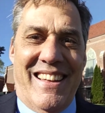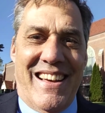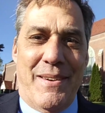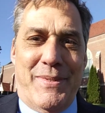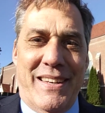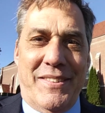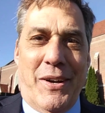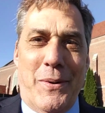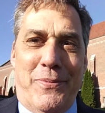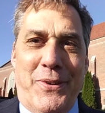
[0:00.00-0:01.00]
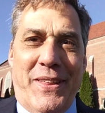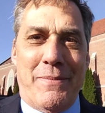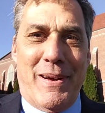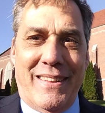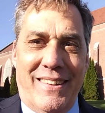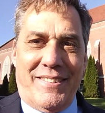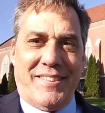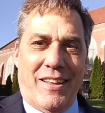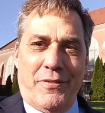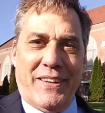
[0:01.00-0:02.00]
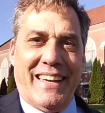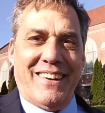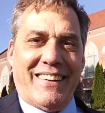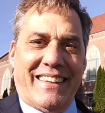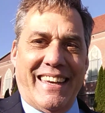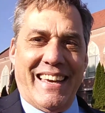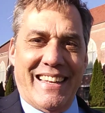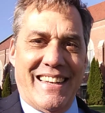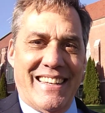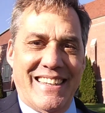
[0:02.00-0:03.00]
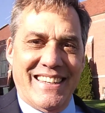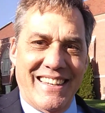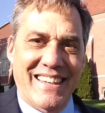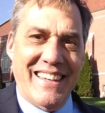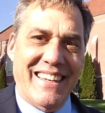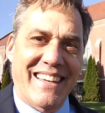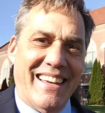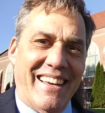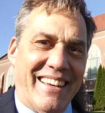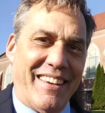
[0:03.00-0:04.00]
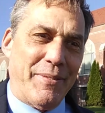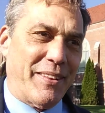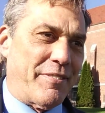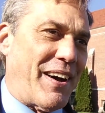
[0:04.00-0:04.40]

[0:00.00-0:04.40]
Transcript: I'm just hopeful that my little selfie here can give me the